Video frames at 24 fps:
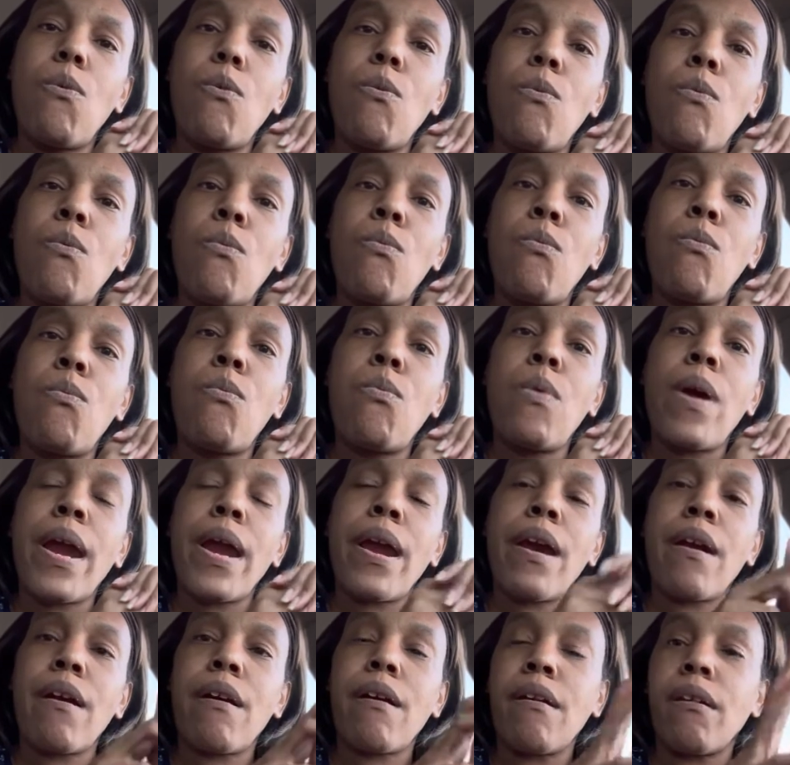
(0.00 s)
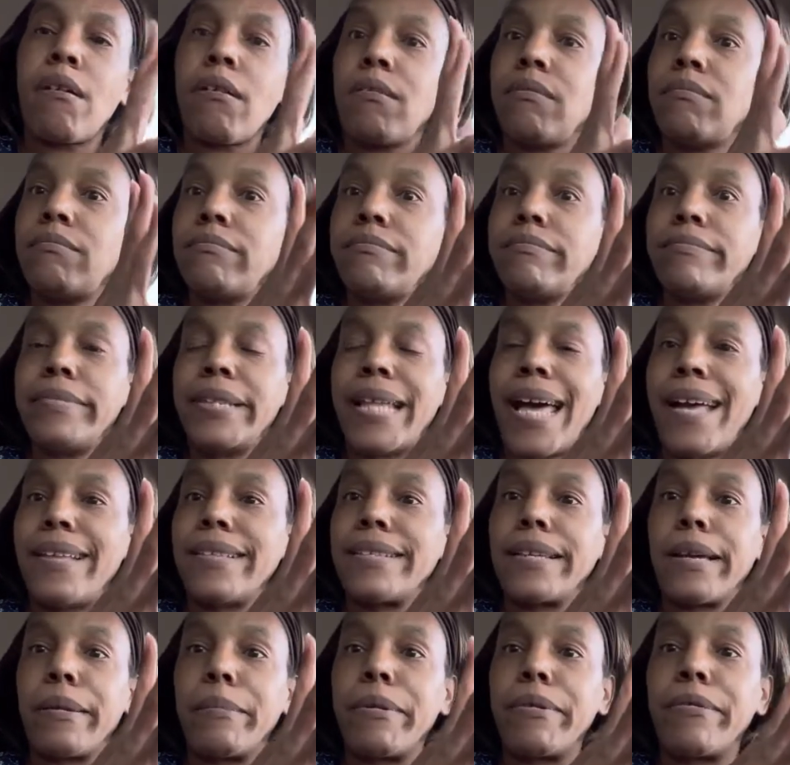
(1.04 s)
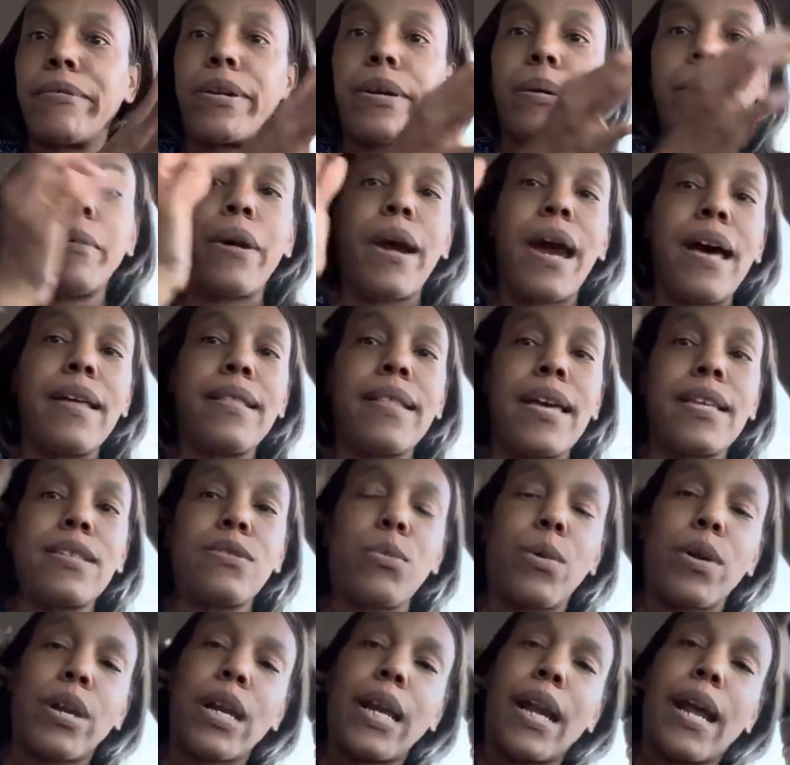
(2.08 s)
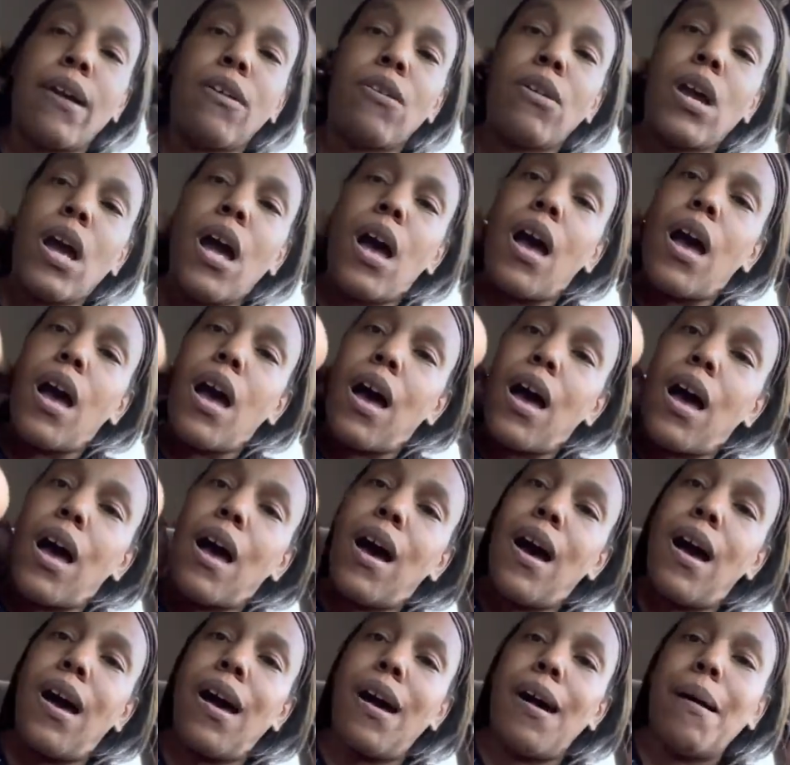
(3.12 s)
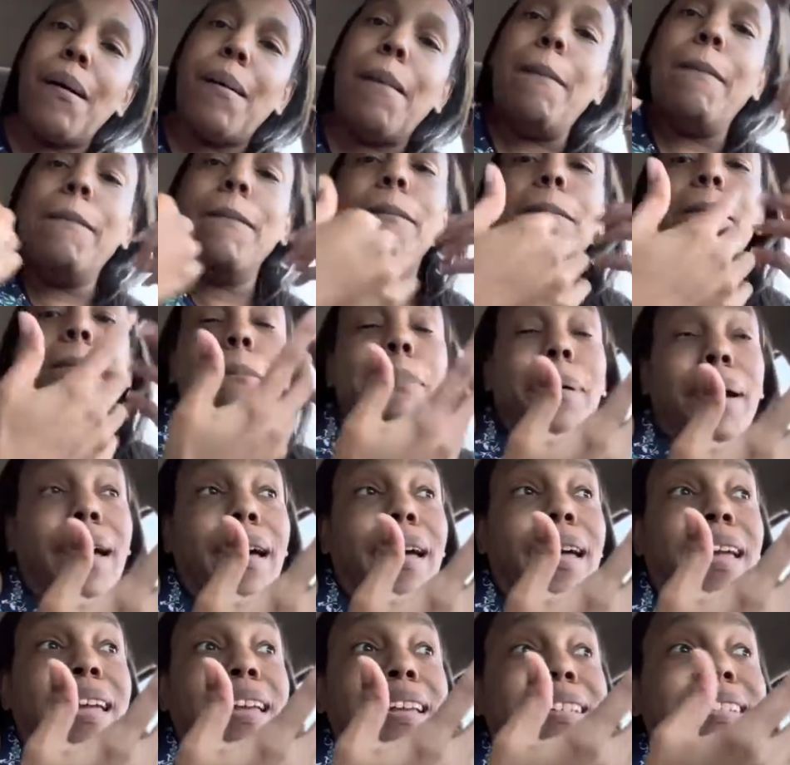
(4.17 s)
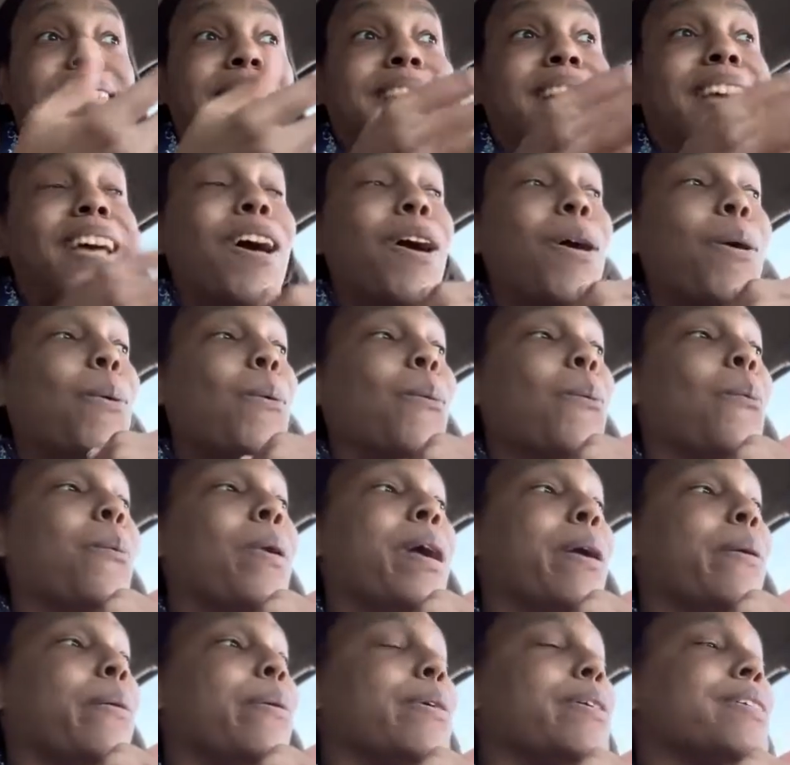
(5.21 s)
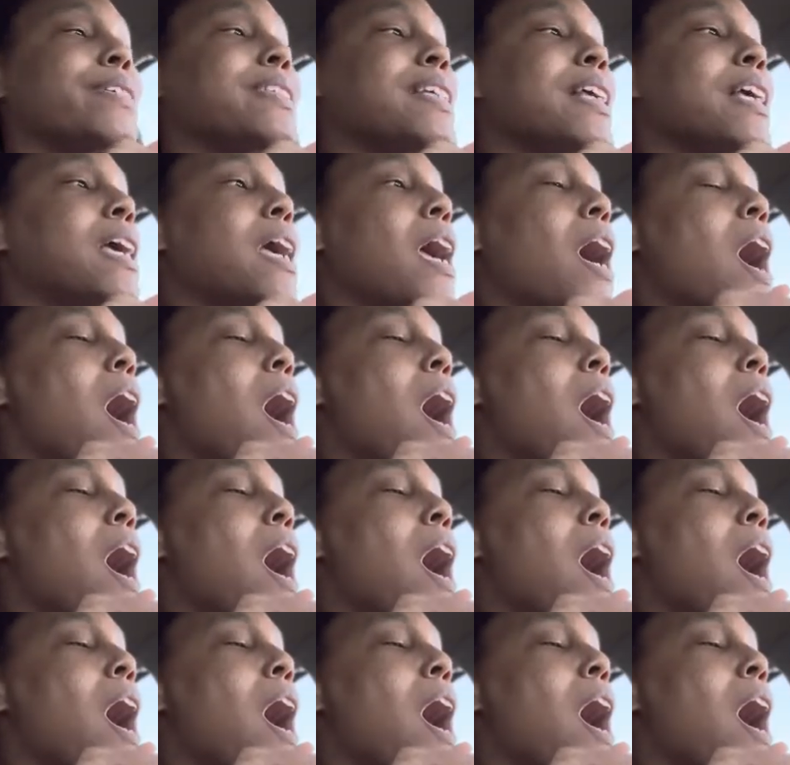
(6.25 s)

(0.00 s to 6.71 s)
where that's coming from or how that's working out, but we will see.